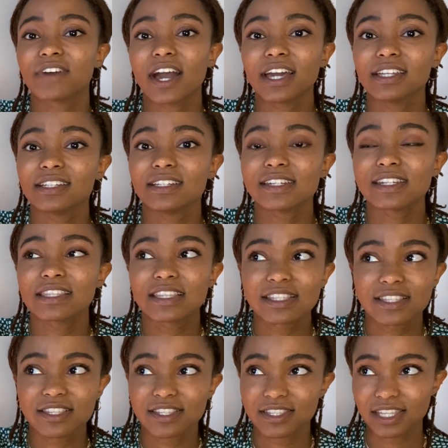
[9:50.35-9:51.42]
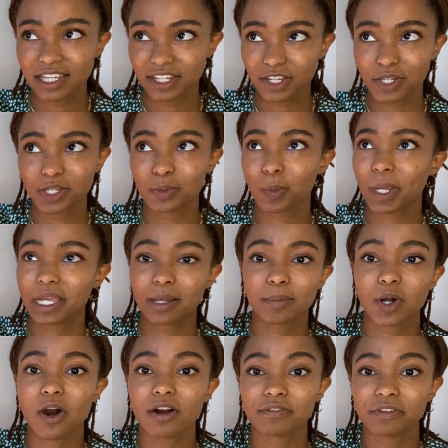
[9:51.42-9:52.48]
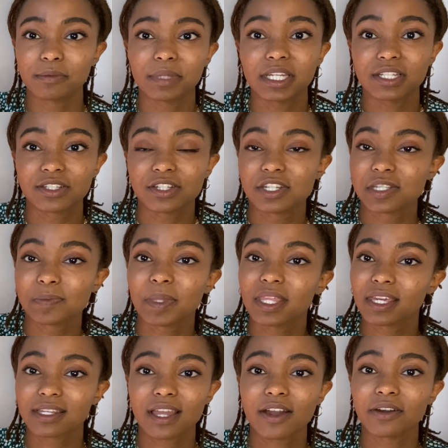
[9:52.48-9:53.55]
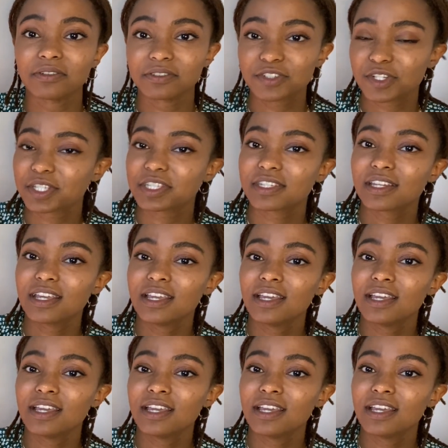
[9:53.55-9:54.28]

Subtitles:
And this is like a good wake-up call for me to just be like, no, just